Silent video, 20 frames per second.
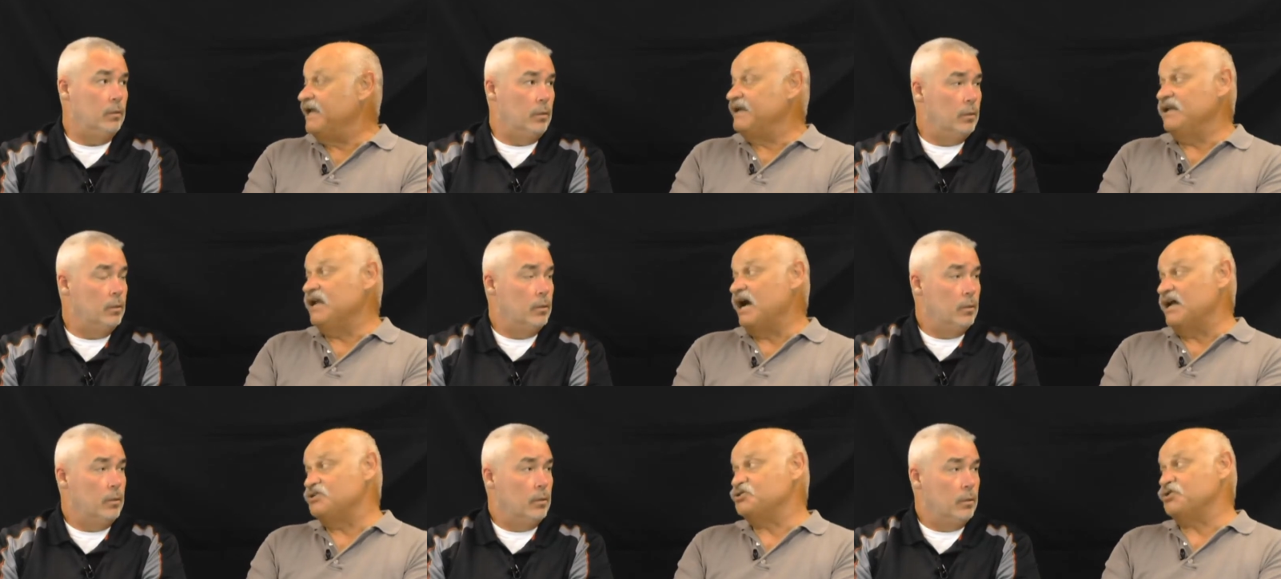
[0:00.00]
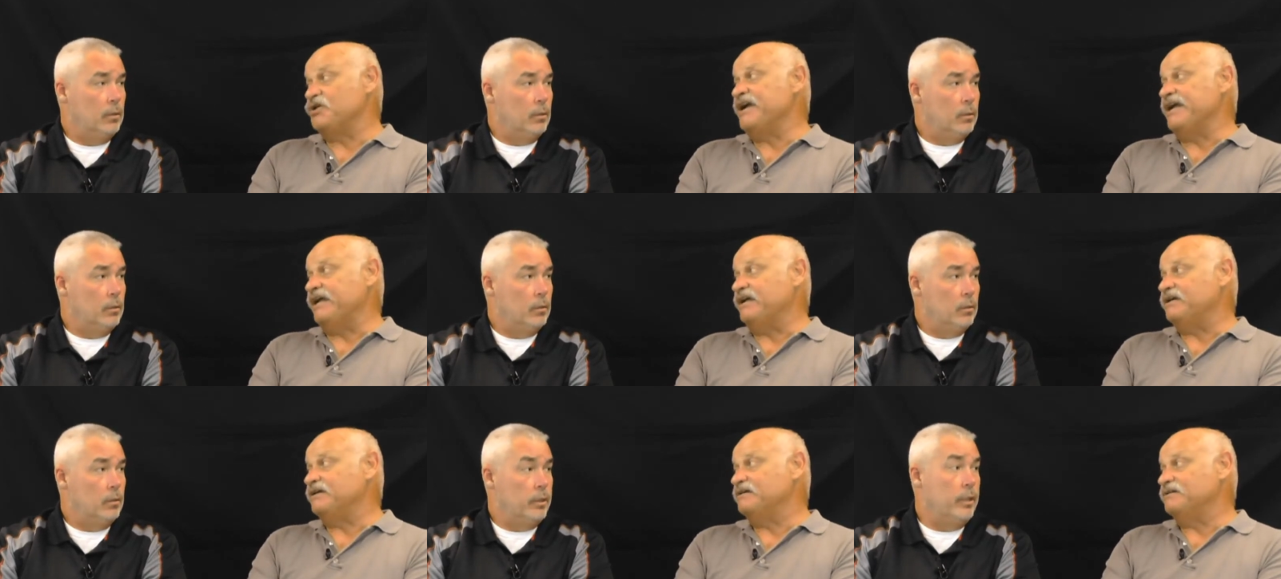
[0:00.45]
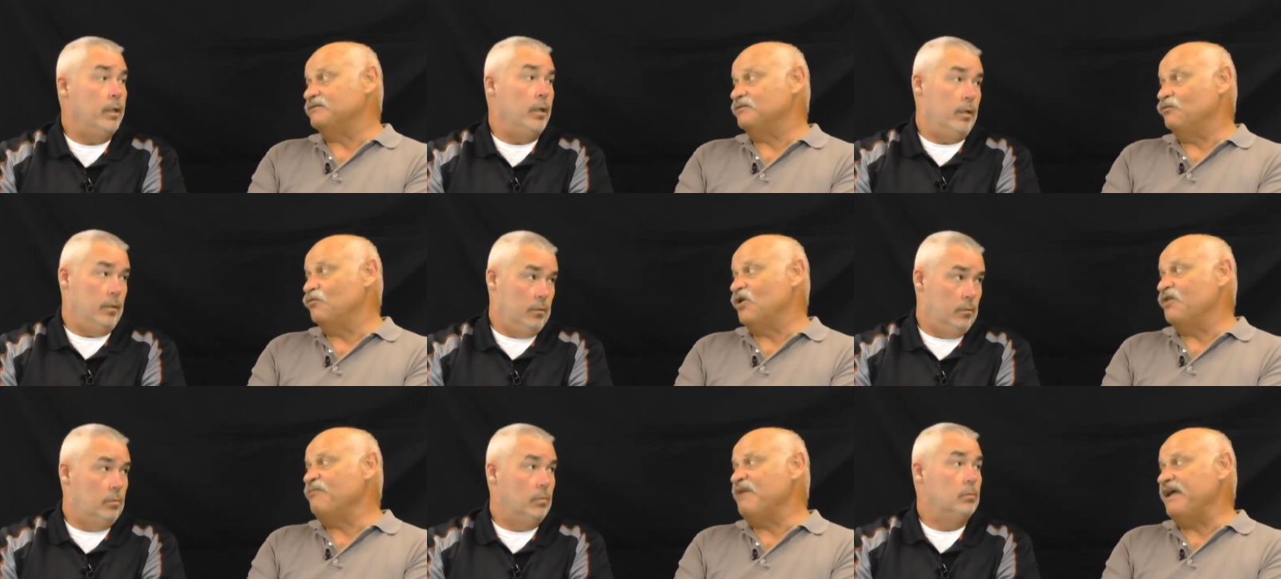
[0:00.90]
Speaker 1: and not drink.
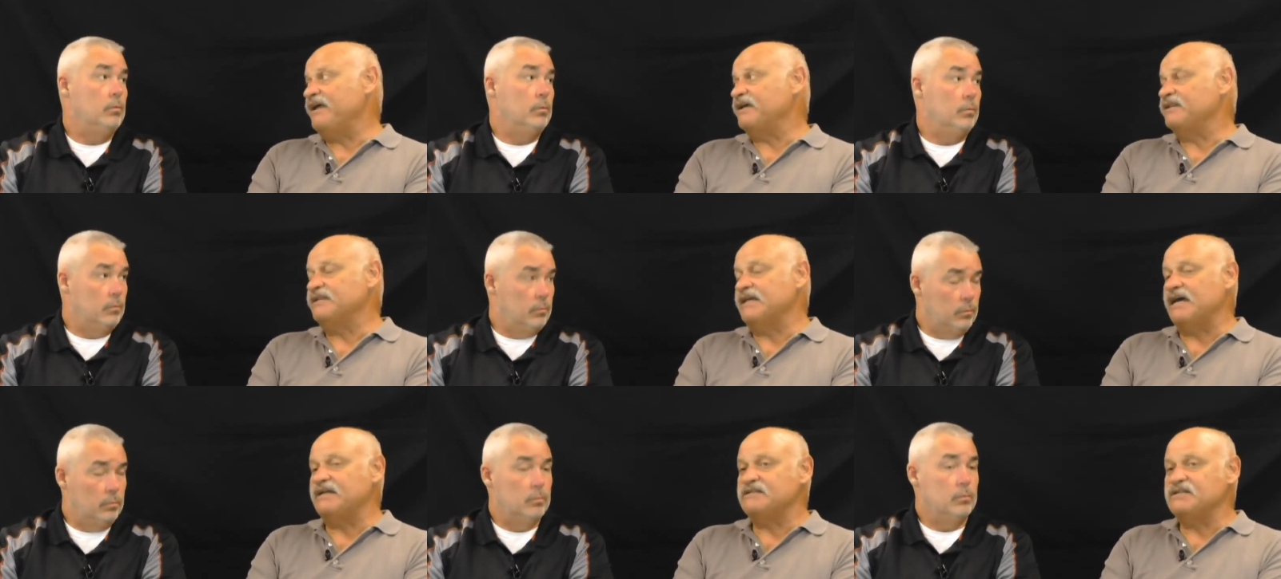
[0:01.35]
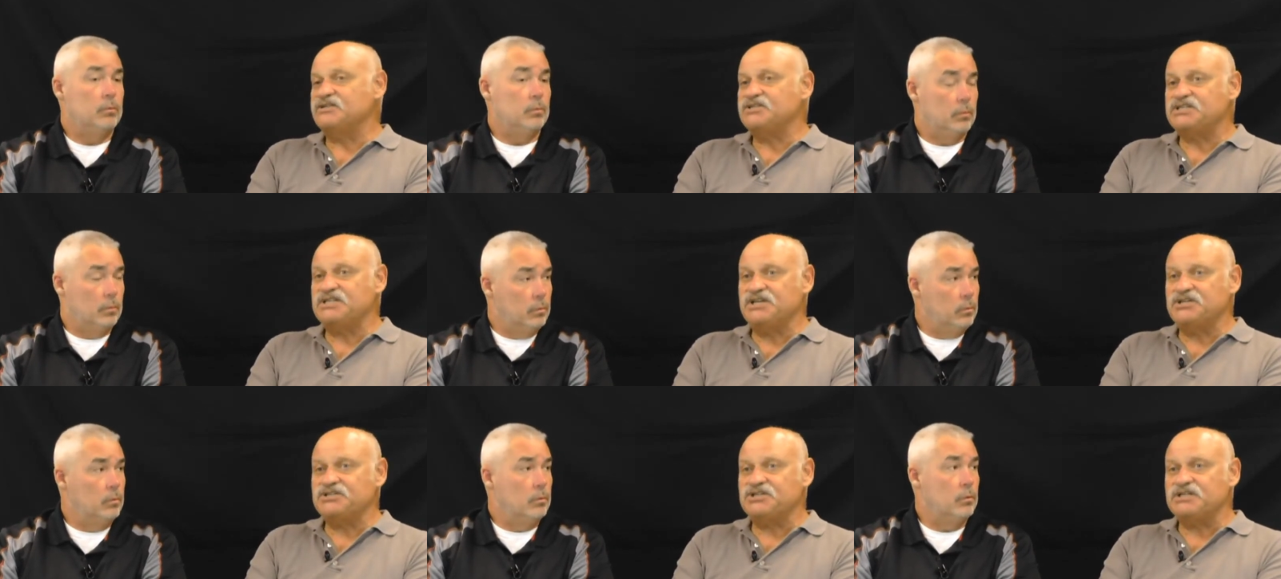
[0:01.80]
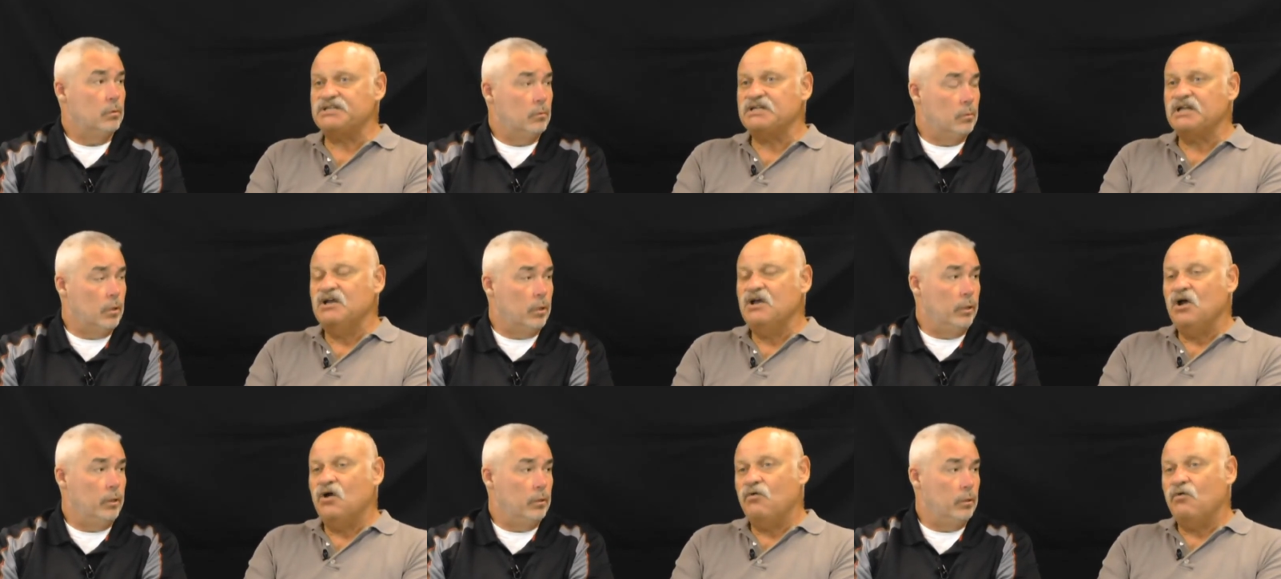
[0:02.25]
Yeah. We're making that decision.
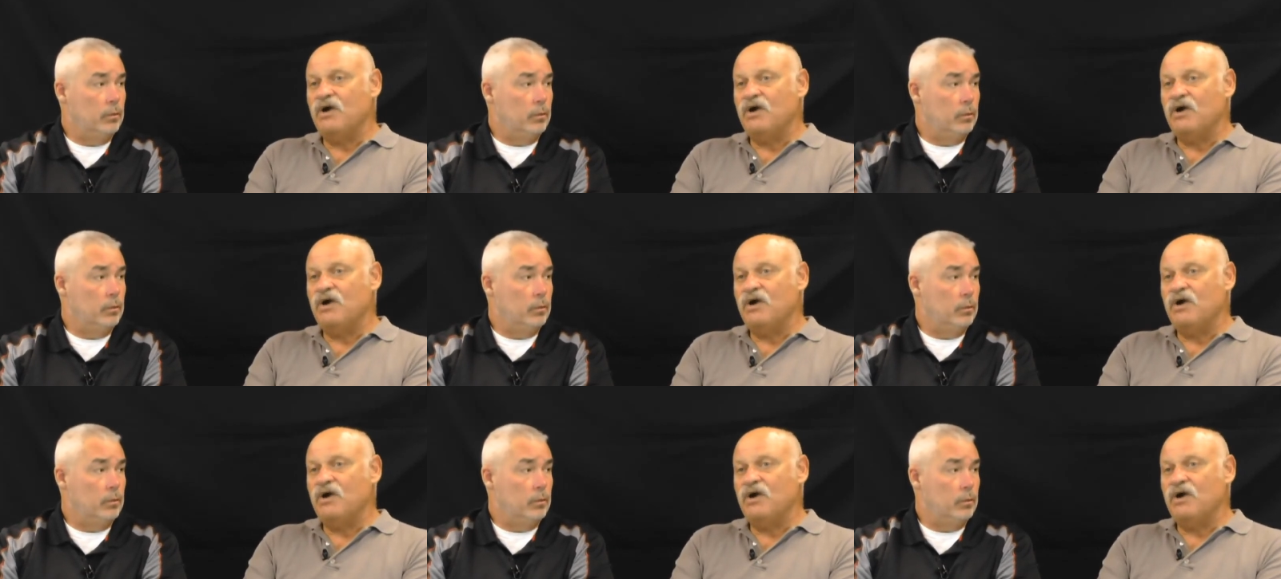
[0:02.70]
Right.